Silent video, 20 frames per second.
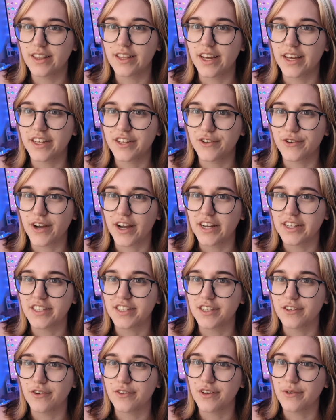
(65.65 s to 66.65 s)
let you guys
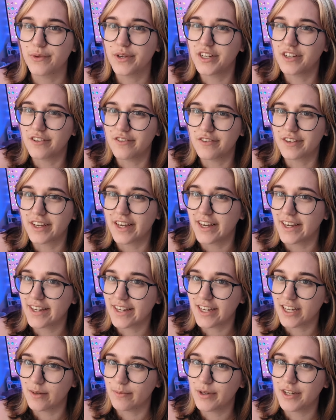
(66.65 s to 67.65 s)
know that we don't
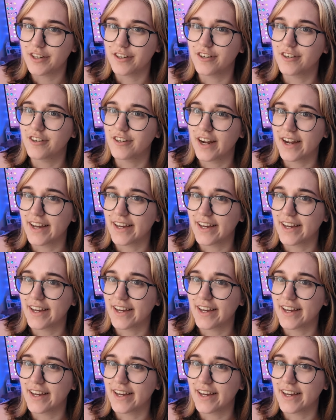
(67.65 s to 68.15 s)
gatekeep here